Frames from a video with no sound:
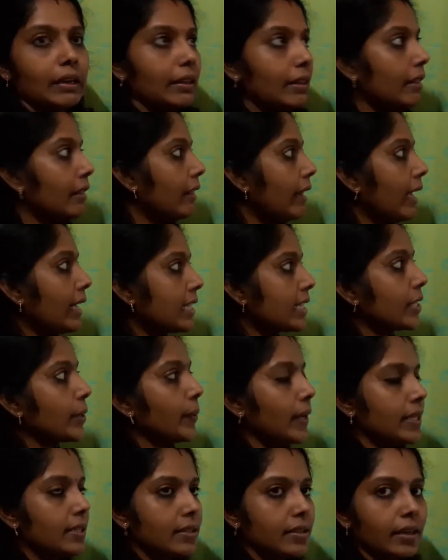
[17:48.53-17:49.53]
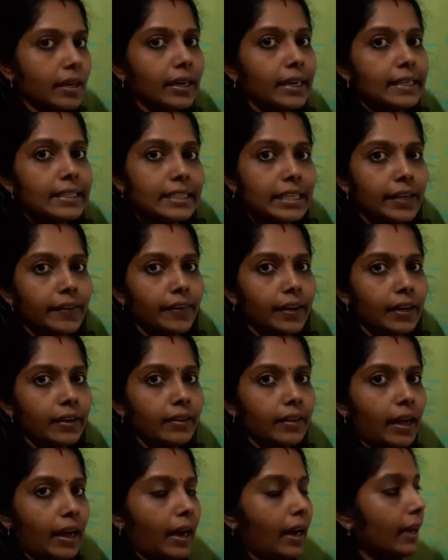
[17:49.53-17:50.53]
Next question is given
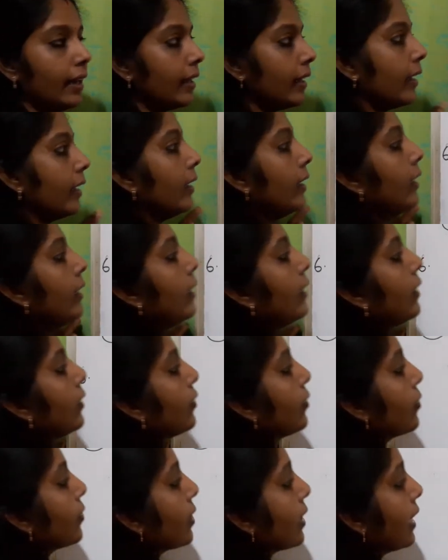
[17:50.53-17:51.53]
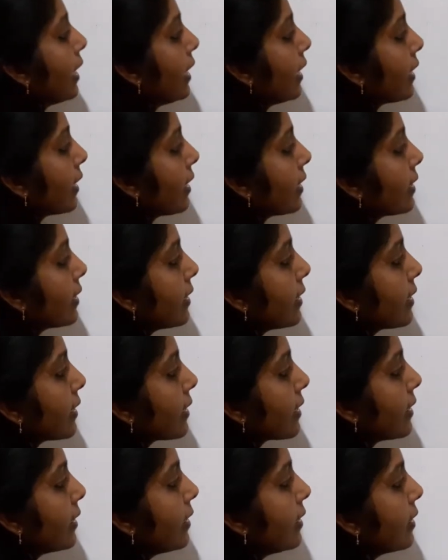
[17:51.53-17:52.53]
that three
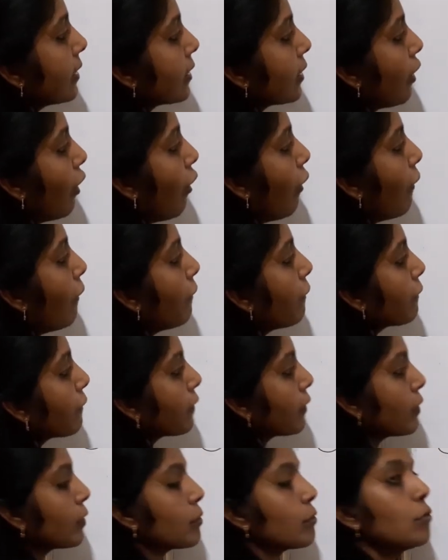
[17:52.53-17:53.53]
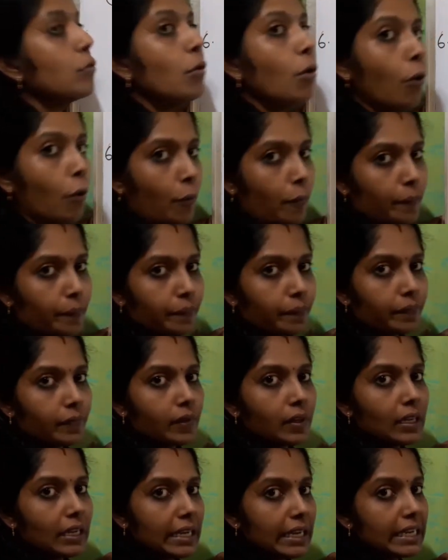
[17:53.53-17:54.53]
resistors of 2 ohm,
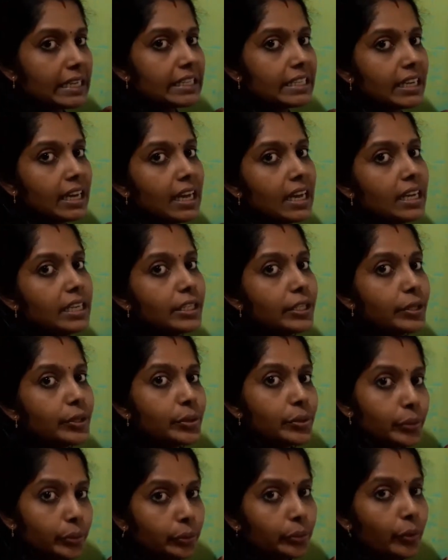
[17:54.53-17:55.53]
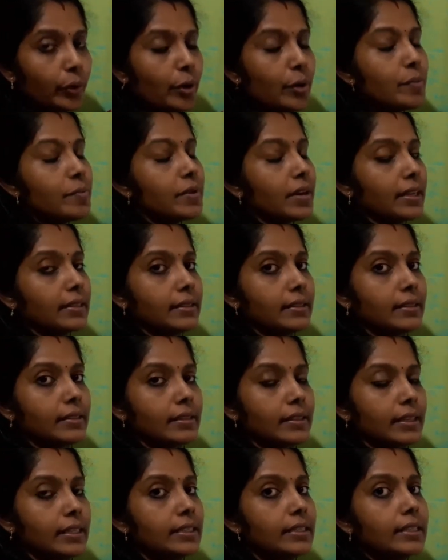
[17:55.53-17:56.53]
each has 2 ohm
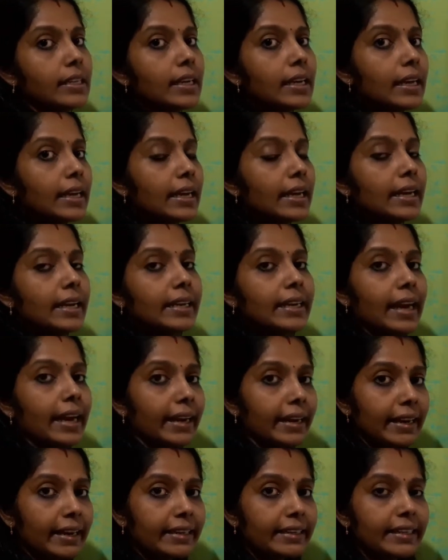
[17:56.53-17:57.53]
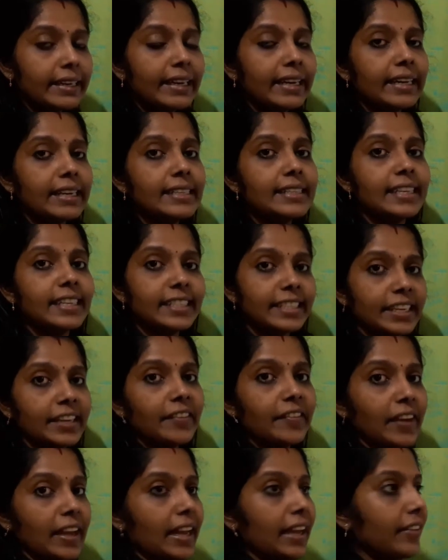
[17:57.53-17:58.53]
resistance, connected in such a
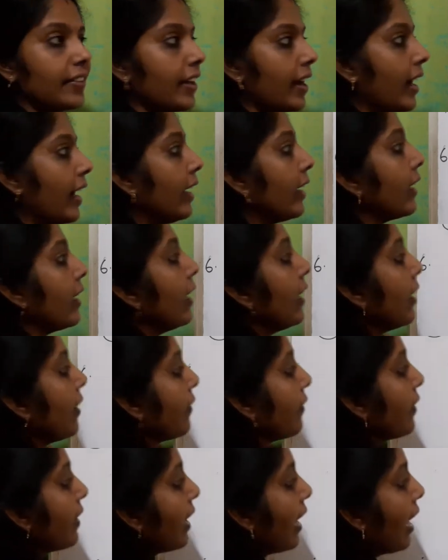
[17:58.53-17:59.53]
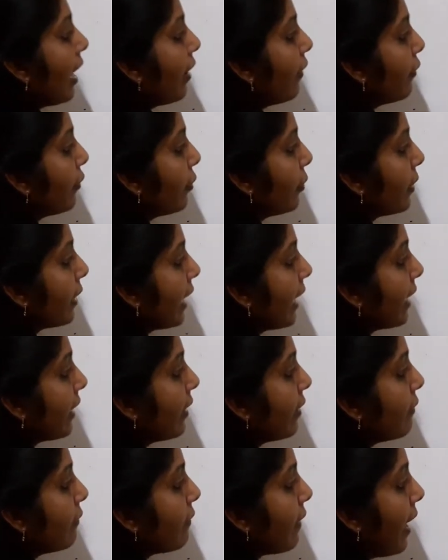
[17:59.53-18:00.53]
way that we have to get
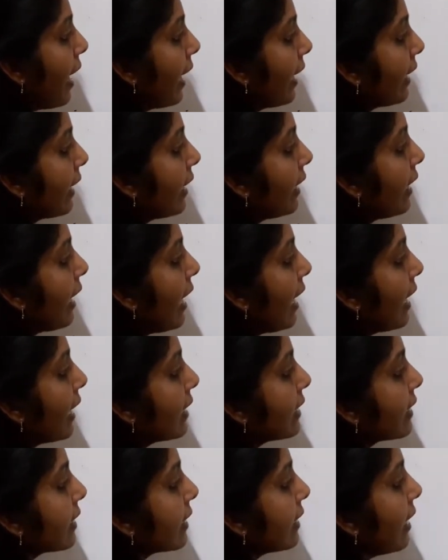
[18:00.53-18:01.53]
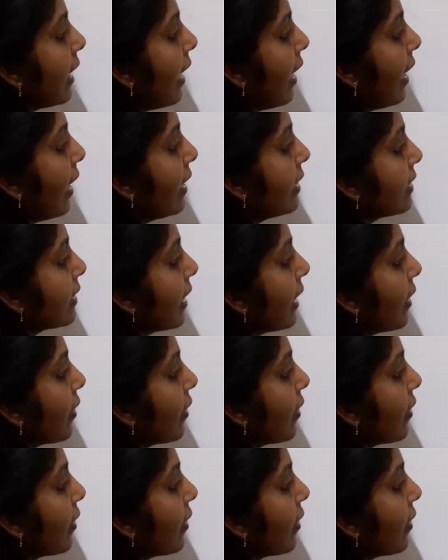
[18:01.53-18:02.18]
the final answer as